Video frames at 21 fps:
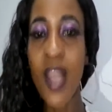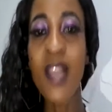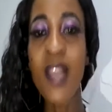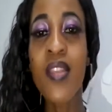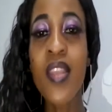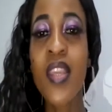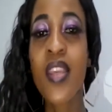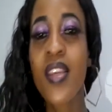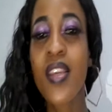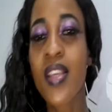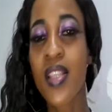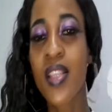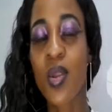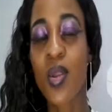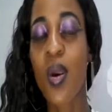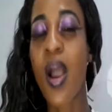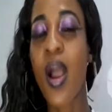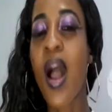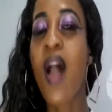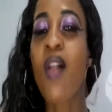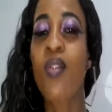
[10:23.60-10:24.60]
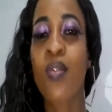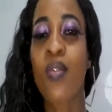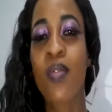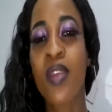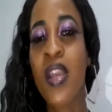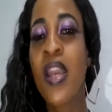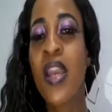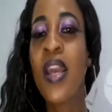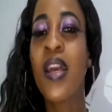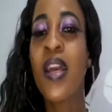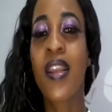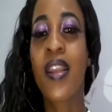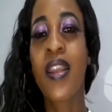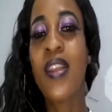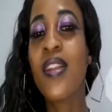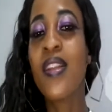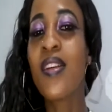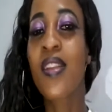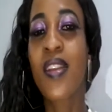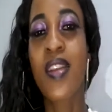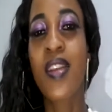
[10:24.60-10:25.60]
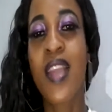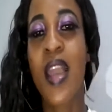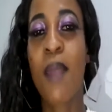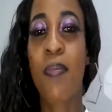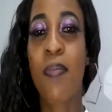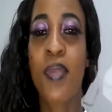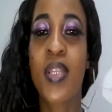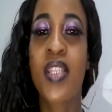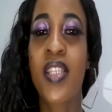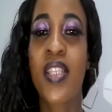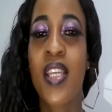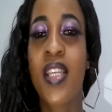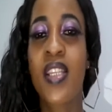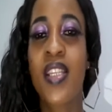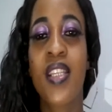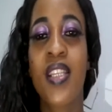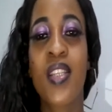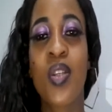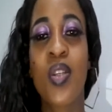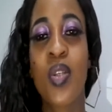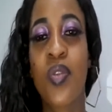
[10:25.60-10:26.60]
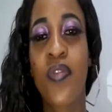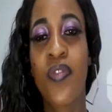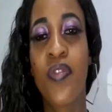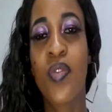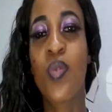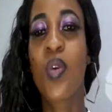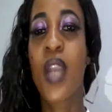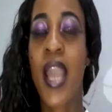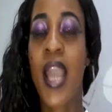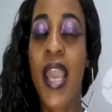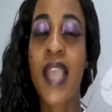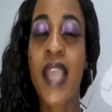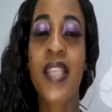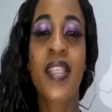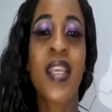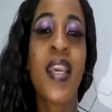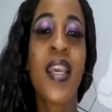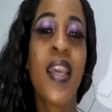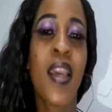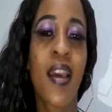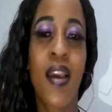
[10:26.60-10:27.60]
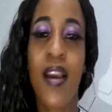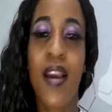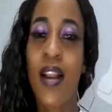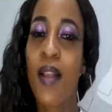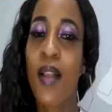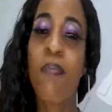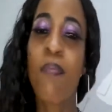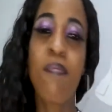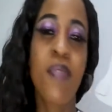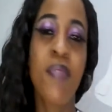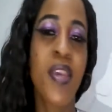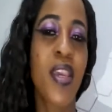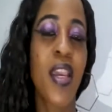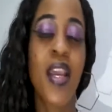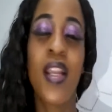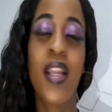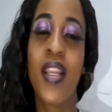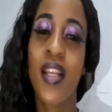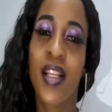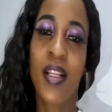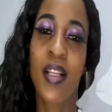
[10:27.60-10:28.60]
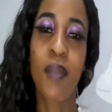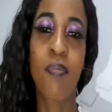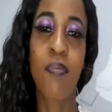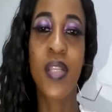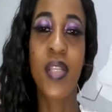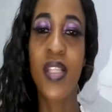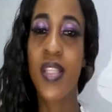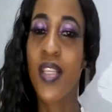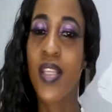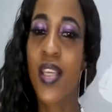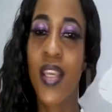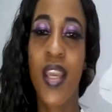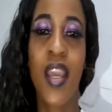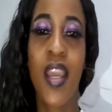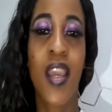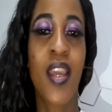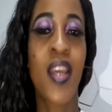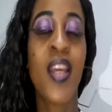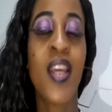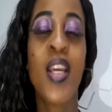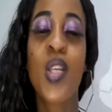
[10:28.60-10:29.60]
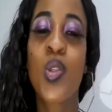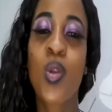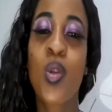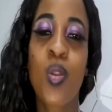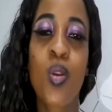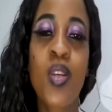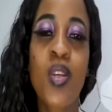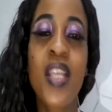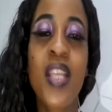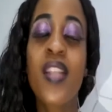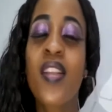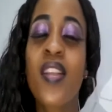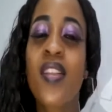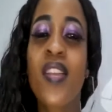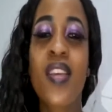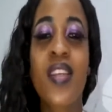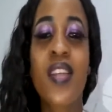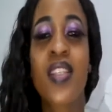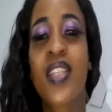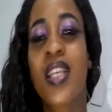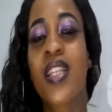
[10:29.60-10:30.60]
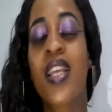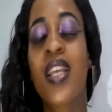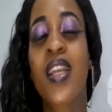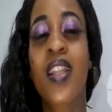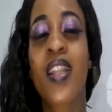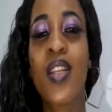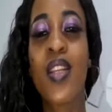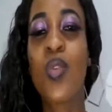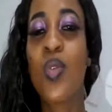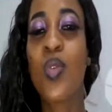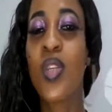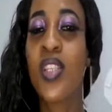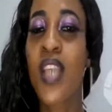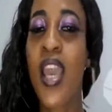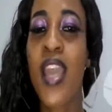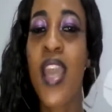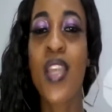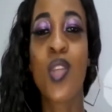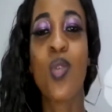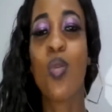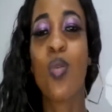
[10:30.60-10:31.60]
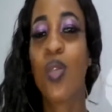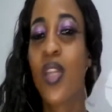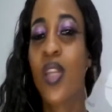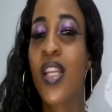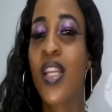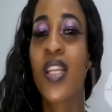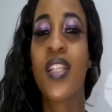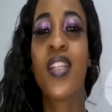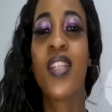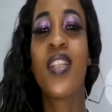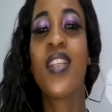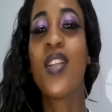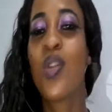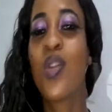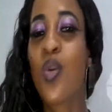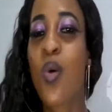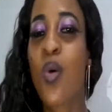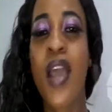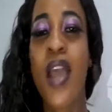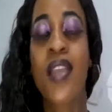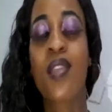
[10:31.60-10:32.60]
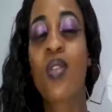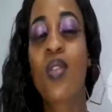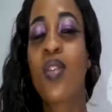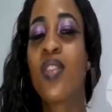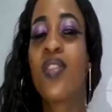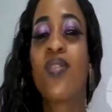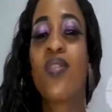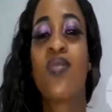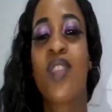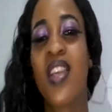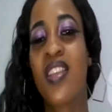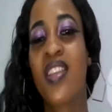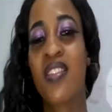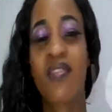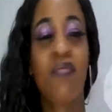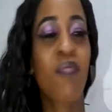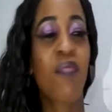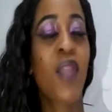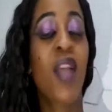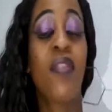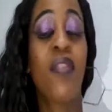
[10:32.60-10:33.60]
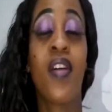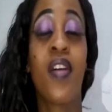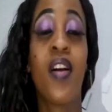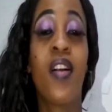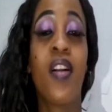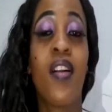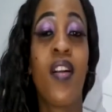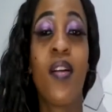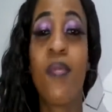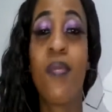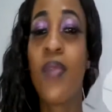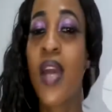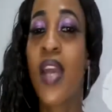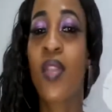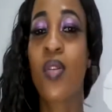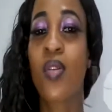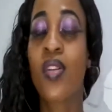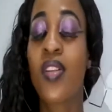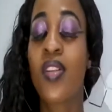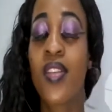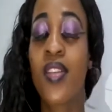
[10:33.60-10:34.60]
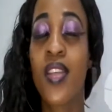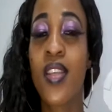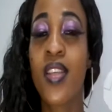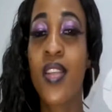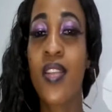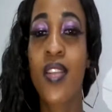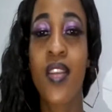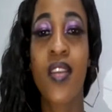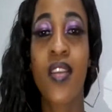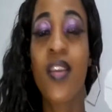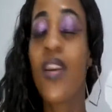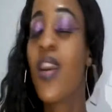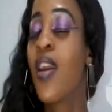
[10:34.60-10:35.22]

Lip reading: thing. So I'll really, really appreciate it if you guys help me a little bit here. So those are the things that I really wish I knew that I didn't know. I thought you just film. I thought it's easy